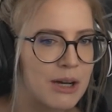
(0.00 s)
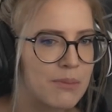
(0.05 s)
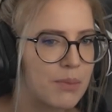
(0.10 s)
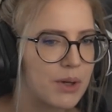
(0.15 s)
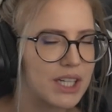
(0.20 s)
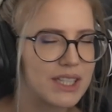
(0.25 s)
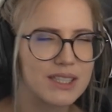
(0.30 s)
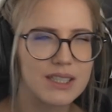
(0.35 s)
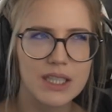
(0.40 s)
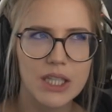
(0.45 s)

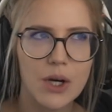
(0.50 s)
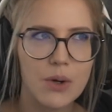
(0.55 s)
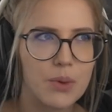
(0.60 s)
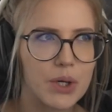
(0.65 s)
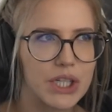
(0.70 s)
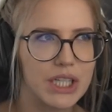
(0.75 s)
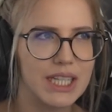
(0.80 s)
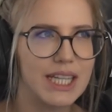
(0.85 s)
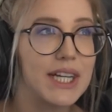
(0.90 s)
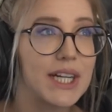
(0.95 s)
But it's
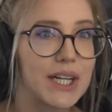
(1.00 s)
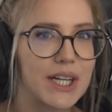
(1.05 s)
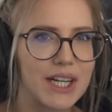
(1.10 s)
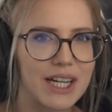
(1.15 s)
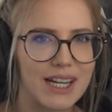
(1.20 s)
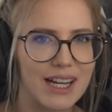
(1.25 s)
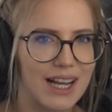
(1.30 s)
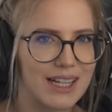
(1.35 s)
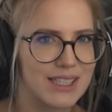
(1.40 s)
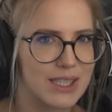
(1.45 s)
nowhere
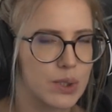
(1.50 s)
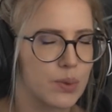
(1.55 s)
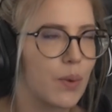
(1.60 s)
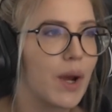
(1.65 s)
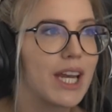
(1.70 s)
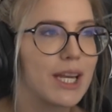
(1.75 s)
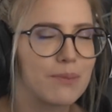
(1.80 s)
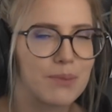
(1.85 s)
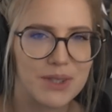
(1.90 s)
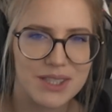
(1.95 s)
near a
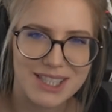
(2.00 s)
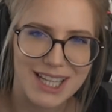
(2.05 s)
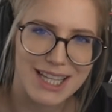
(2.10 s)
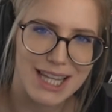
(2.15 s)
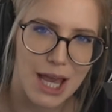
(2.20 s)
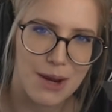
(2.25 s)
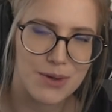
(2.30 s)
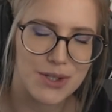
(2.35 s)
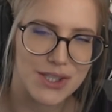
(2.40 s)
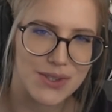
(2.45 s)
20%
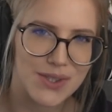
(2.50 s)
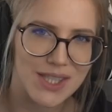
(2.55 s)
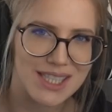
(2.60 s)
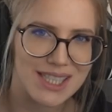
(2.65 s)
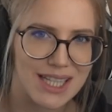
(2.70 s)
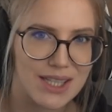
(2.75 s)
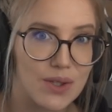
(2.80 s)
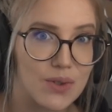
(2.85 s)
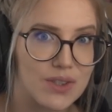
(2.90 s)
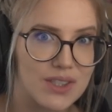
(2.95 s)
damage increase
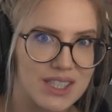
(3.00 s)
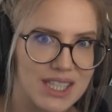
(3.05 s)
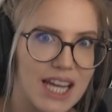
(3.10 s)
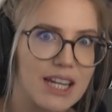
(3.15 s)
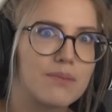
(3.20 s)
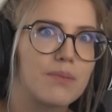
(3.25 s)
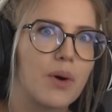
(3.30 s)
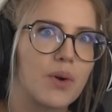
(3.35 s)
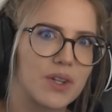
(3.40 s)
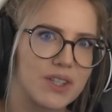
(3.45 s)
that those
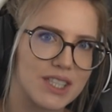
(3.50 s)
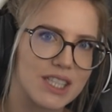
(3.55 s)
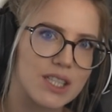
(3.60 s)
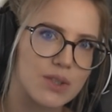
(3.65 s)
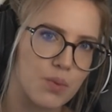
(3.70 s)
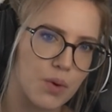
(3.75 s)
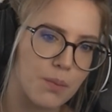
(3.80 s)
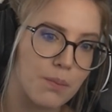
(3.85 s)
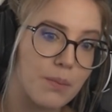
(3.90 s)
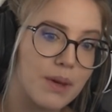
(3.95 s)
stat
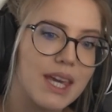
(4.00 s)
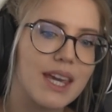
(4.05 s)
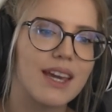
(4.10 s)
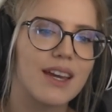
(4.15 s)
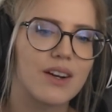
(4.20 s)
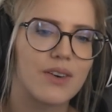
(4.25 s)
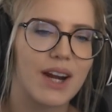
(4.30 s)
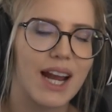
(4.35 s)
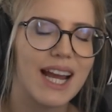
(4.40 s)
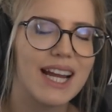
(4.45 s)
bonuses would
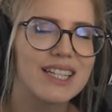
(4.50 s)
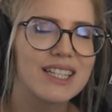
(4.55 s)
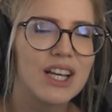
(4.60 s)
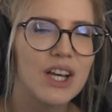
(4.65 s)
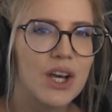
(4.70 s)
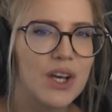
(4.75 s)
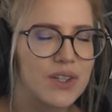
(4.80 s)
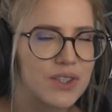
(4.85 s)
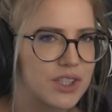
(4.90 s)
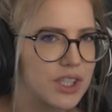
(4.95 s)
be, right?
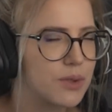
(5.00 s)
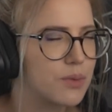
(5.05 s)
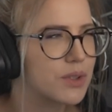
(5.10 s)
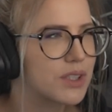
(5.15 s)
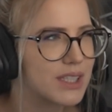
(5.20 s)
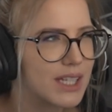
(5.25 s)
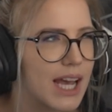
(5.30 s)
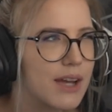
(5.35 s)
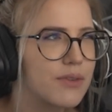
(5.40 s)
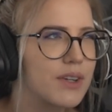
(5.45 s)
So you
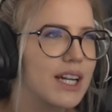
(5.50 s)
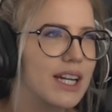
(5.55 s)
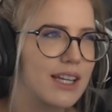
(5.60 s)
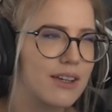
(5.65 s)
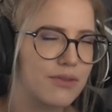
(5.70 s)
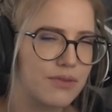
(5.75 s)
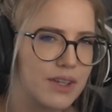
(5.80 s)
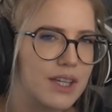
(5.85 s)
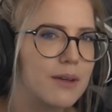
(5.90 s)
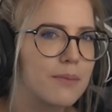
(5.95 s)
would
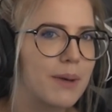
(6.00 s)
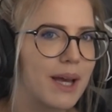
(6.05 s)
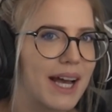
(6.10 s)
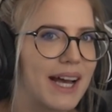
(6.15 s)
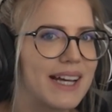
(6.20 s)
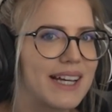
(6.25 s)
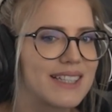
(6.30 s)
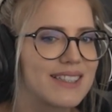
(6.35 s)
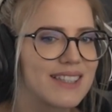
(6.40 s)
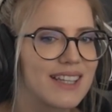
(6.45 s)
definitely feel
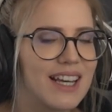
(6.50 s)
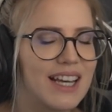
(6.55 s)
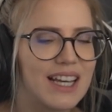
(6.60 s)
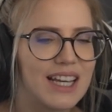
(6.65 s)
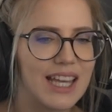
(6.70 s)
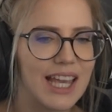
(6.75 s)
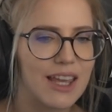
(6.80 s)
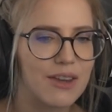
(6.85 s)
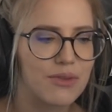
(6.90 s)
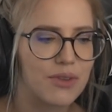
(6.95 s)
bad
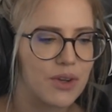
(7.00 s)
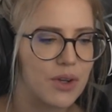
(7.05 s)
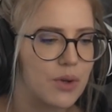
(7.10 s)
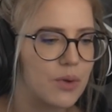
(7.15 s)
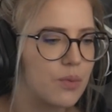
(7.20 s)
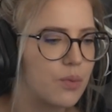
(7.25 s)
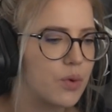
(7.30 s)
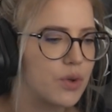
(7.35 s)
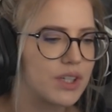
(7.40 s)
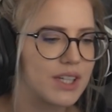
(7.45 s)
if
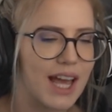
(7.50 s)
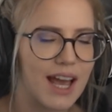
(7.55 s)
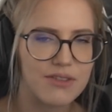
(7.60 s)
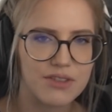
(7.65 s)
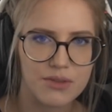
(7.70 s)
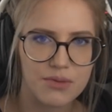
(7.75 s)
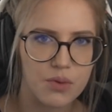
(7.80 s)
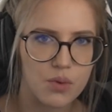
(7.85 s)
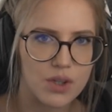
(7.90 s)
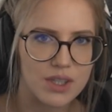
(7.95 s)
you wouldn't have
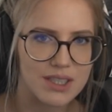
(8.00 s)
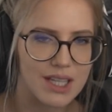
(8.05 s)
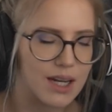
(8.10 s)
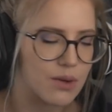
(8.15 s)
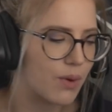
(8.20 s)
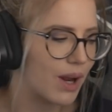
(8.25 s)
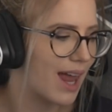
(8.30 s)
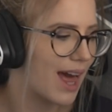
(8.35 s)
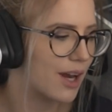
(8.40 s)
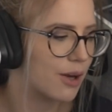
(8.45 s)
the 4 set
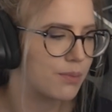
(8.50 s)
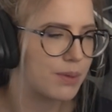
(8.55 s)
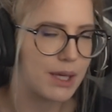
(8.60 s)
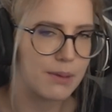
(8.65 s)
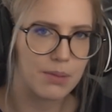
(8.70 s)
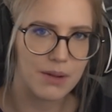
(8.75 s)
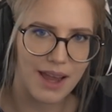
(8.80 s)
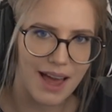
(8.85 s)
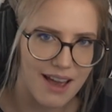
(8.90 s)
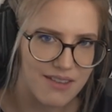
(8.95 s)
while other
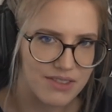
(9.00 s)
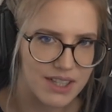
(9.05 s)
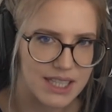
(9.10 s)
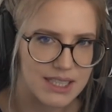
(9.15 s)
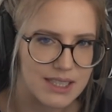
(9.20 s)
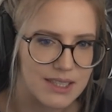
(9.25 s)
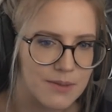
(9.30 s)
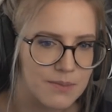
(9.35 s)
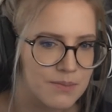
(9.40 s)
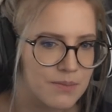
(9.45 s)
people have
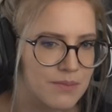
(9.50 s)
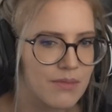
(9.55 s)
it.